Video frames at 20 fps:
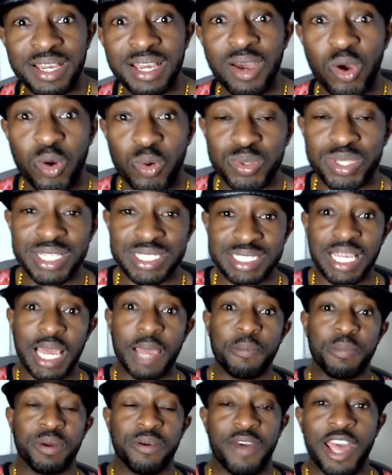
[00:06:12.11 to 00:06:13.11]
with this type
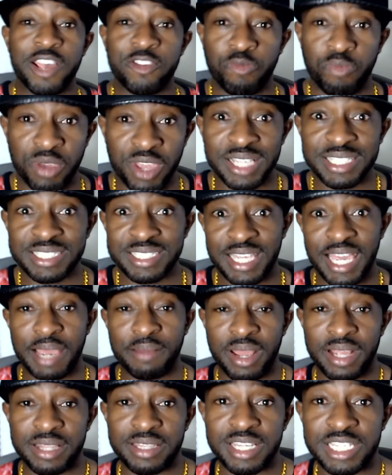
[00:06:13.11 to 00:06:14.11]
of FPS game
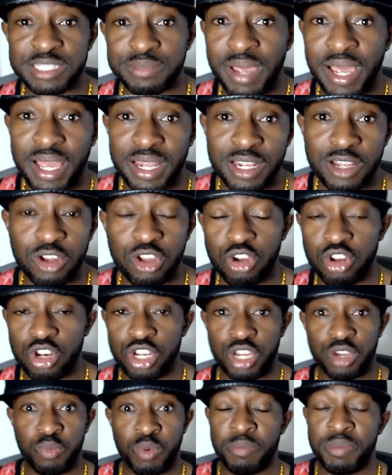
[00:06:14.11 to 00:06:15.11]
like this, man. It
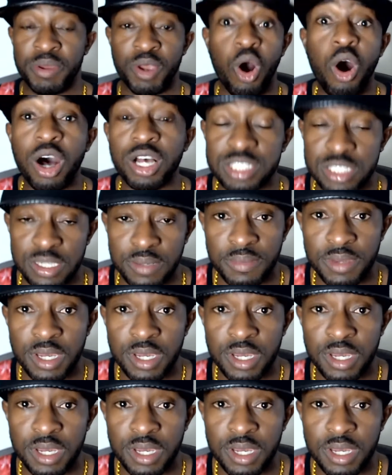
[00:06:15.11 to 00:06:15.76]
would be awesome.